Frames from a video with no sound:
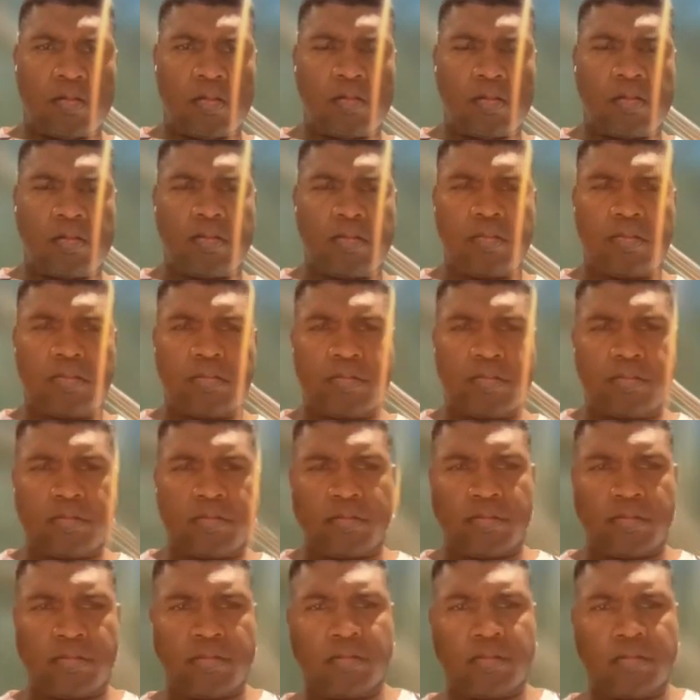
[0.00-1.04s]

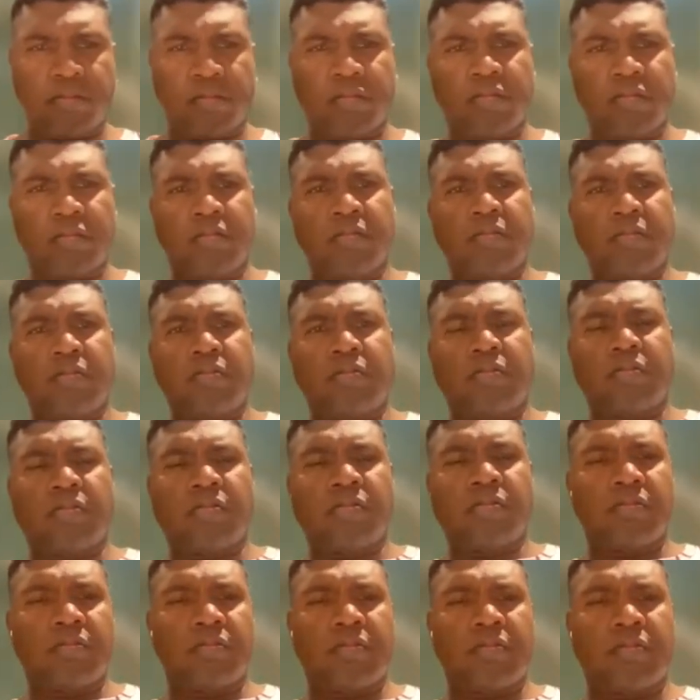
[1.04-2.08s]

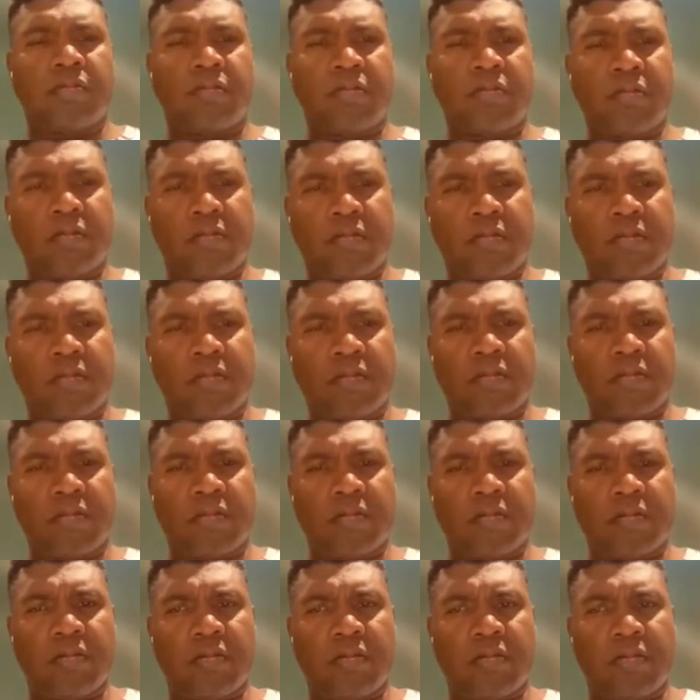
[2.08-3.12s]

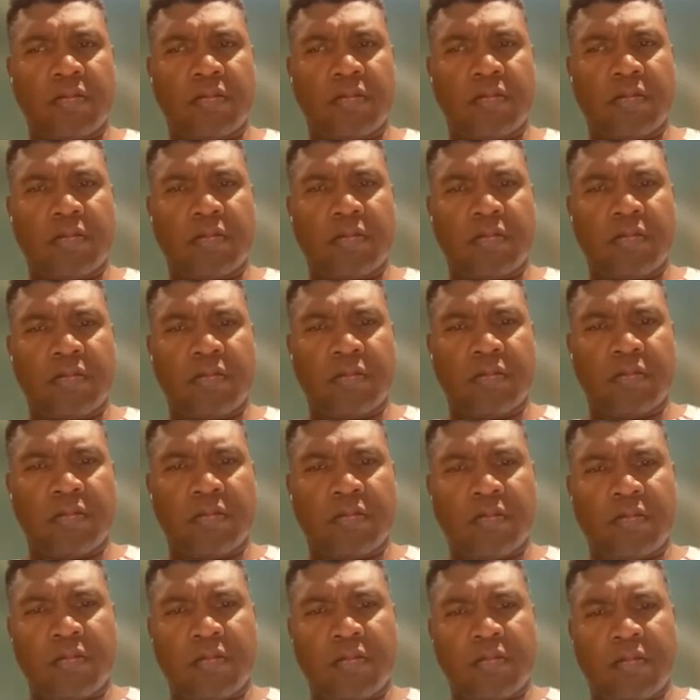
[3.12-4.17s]

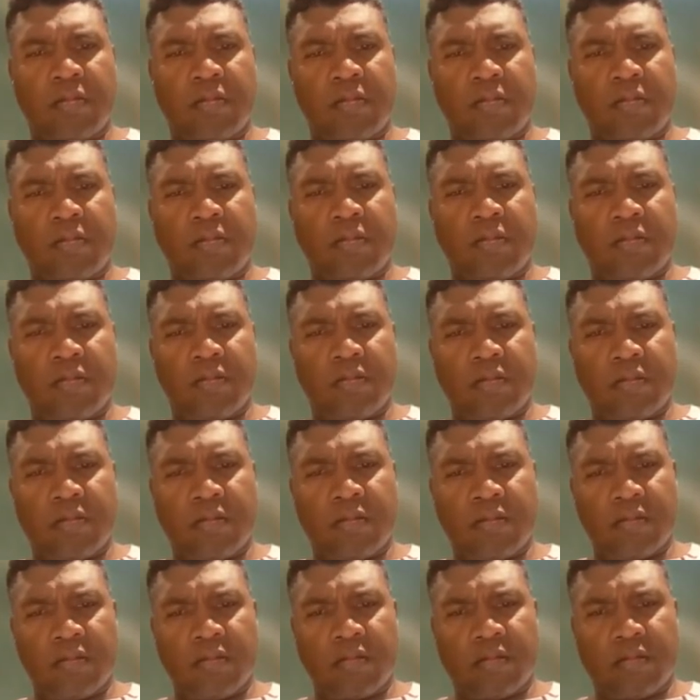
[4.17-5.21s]

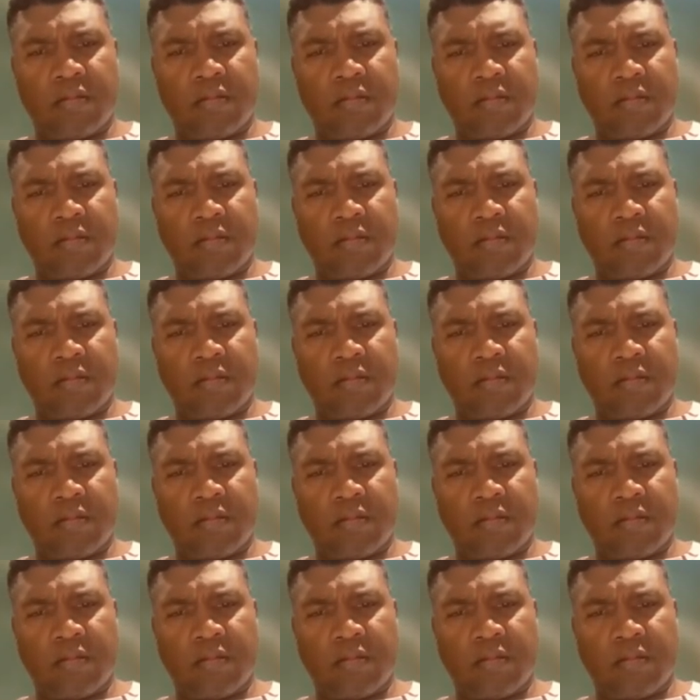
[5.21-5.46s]
(silent)